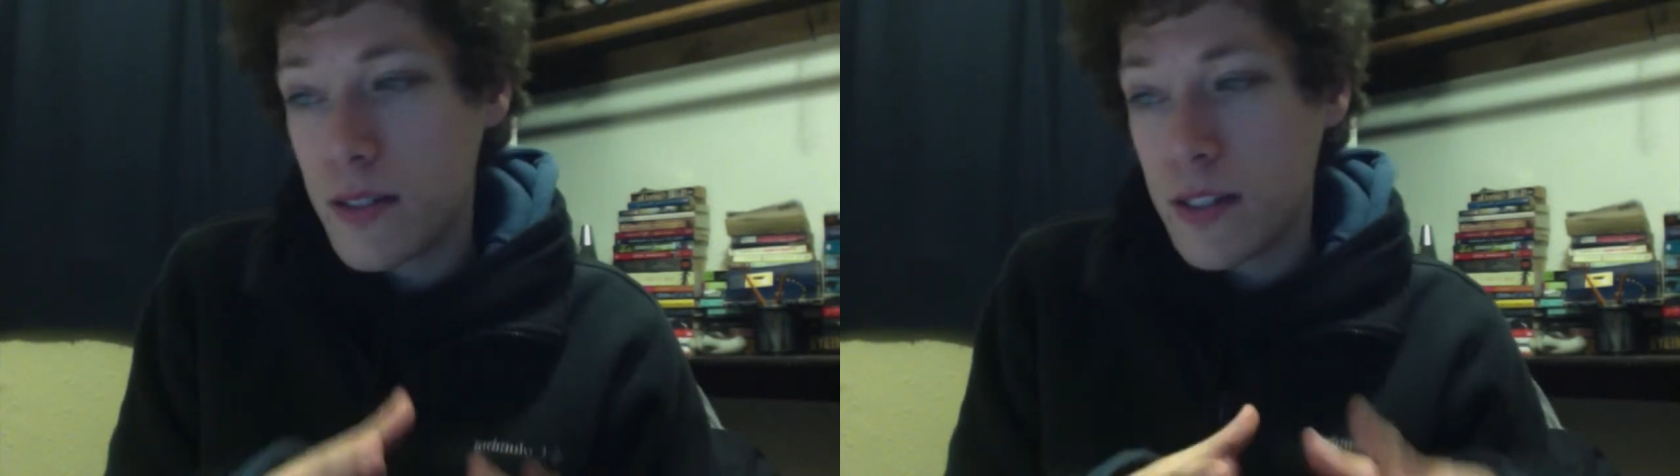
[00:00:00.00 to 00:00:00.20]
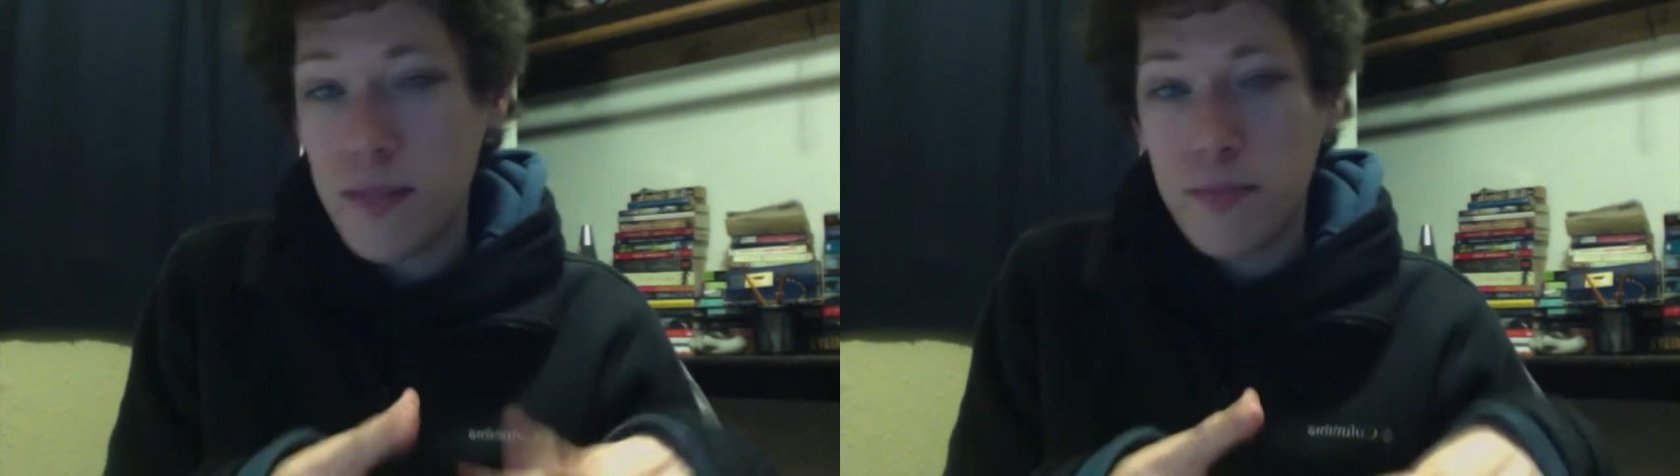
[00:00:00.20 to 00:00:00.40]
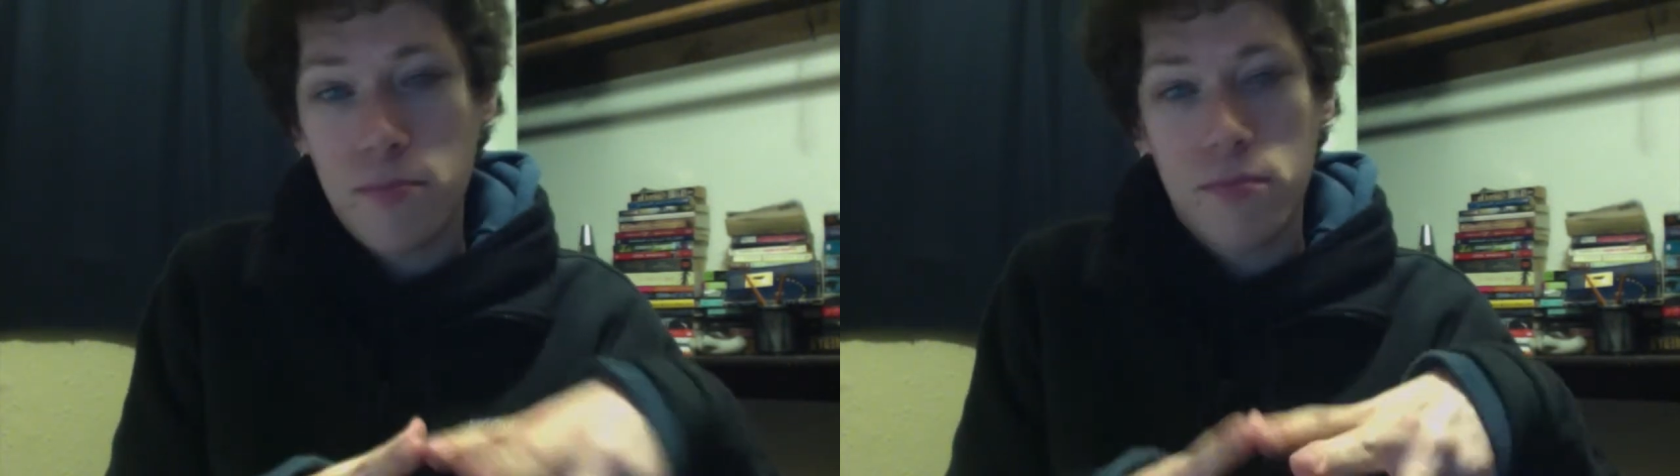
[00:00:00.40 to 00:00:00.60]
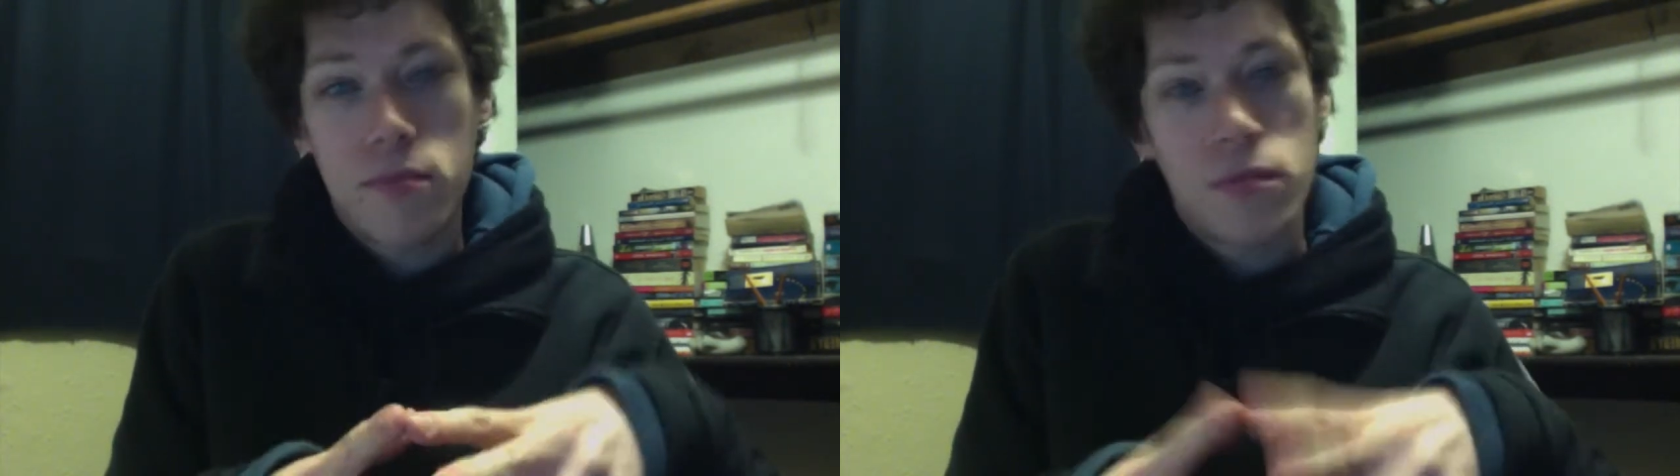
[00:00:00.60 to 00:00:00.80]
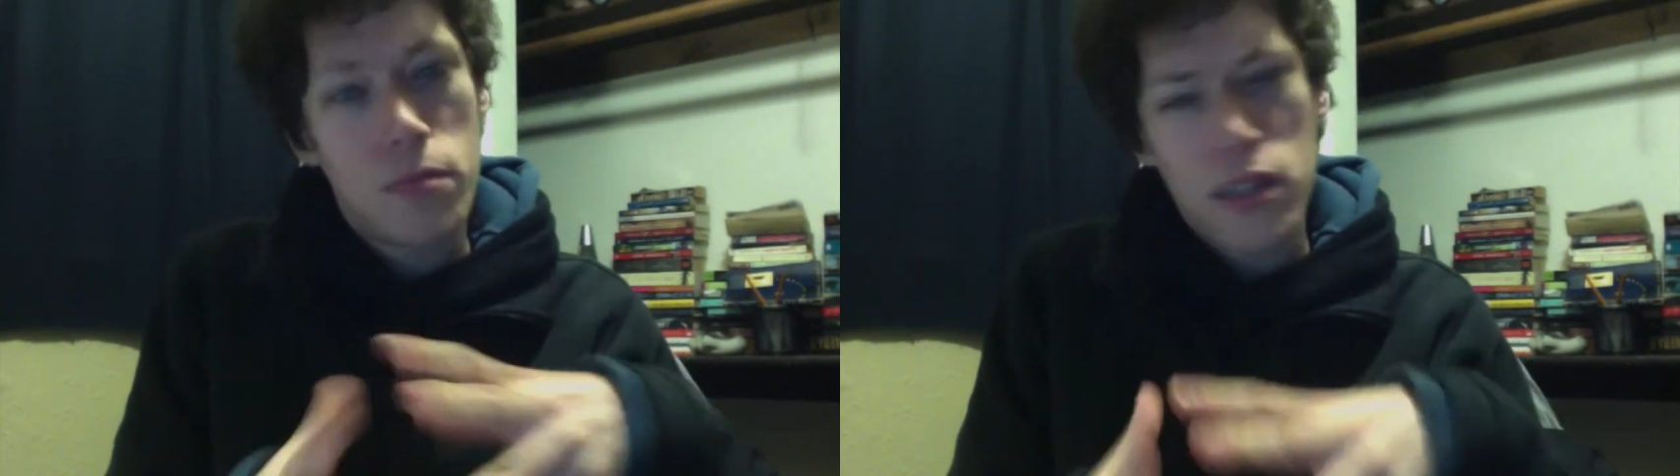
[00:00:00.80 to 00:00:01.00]
in
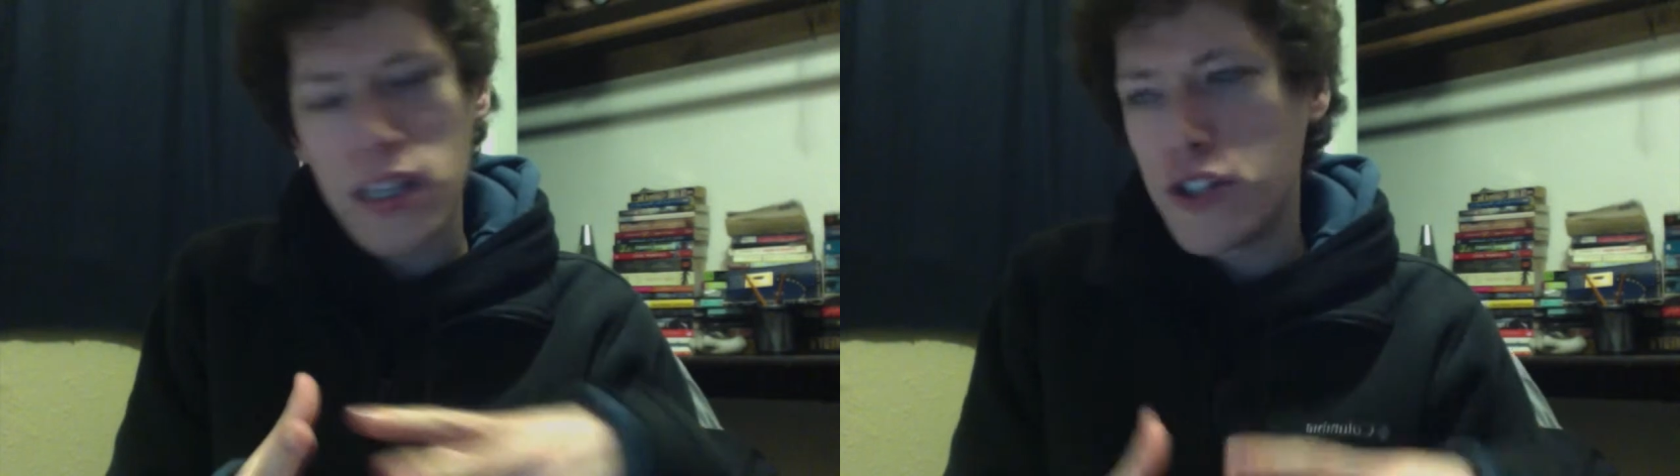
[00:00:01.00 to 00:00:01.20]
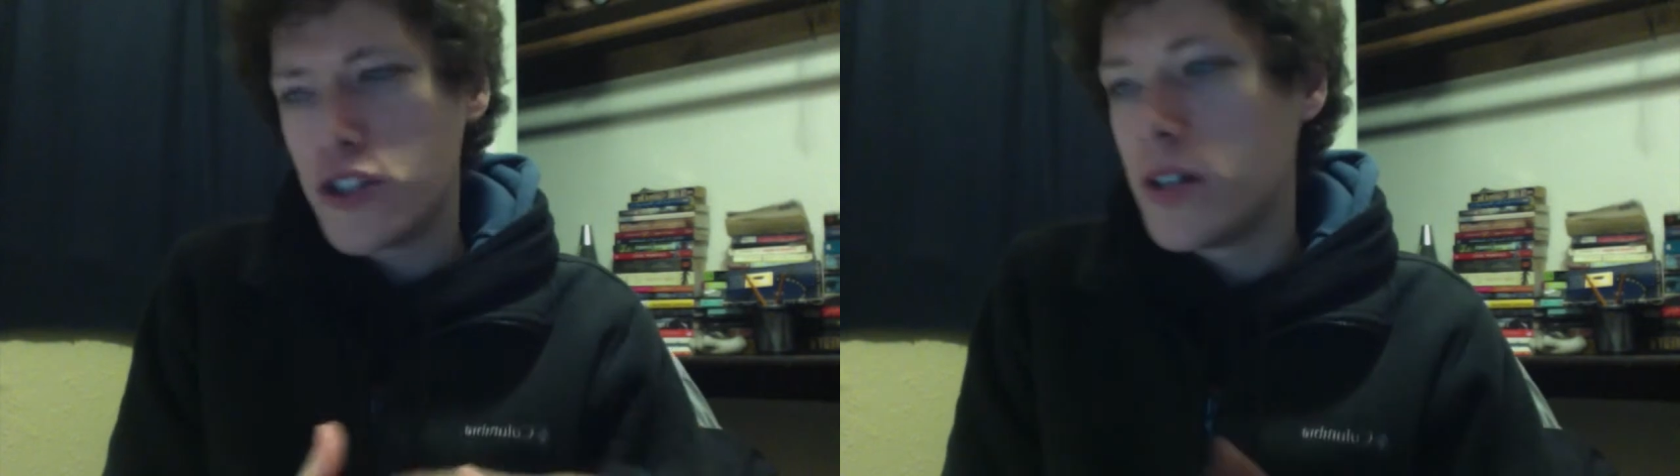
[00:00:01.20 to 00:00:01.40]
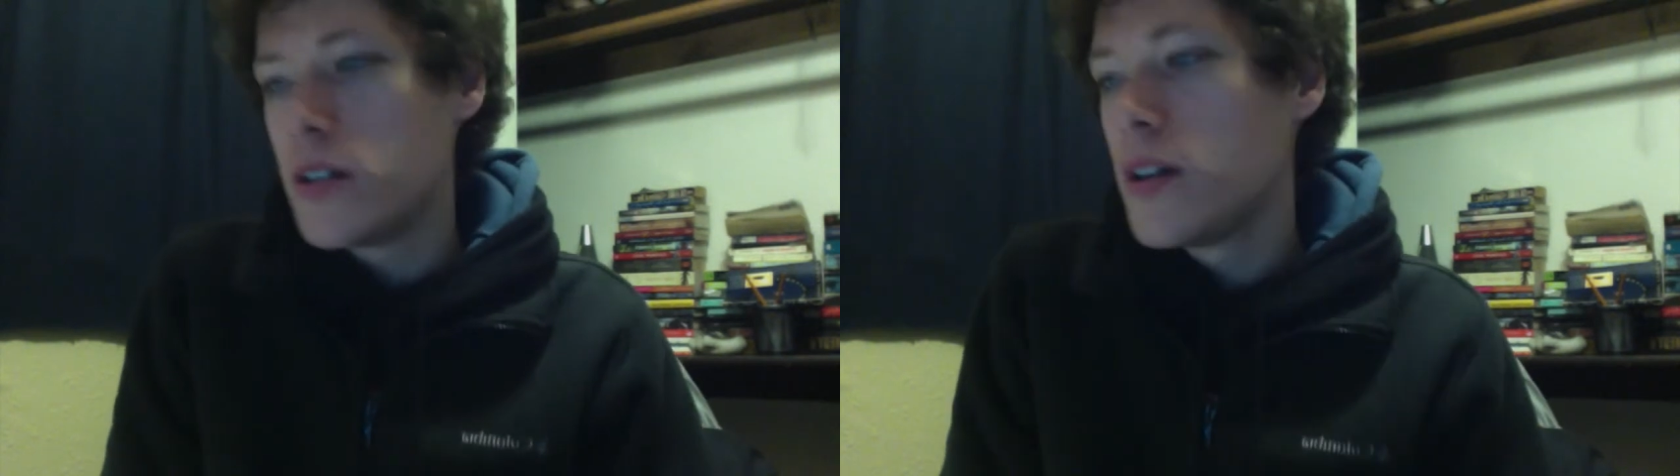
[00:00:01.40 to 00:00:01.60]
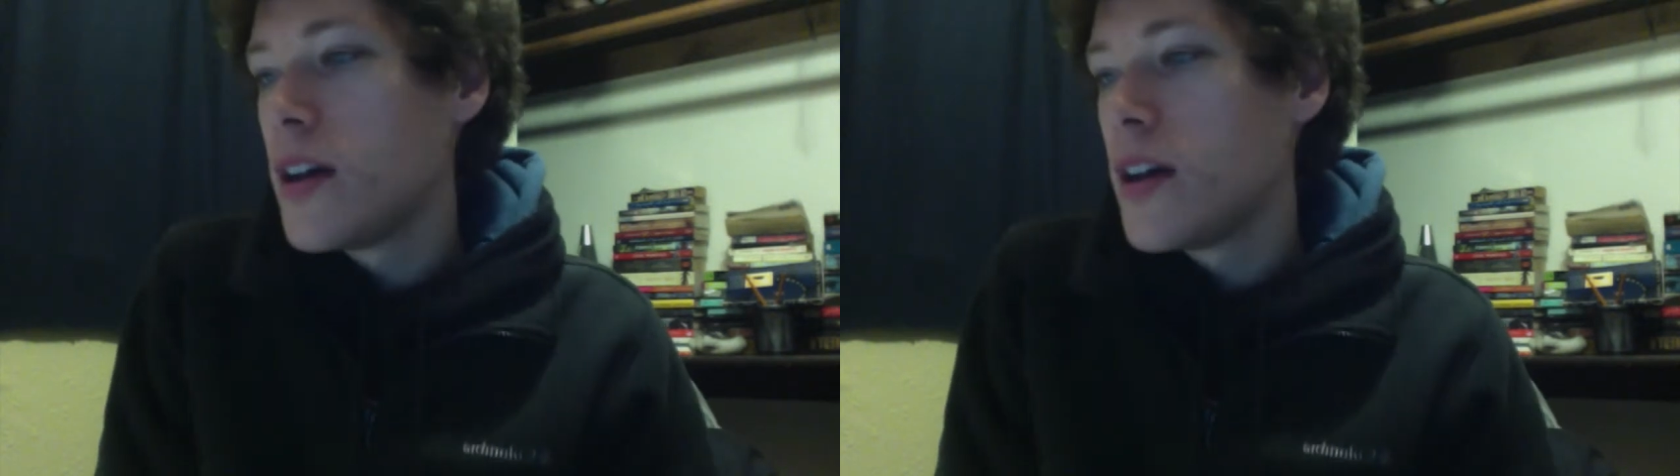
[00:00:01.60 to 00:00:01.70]
Malaysia,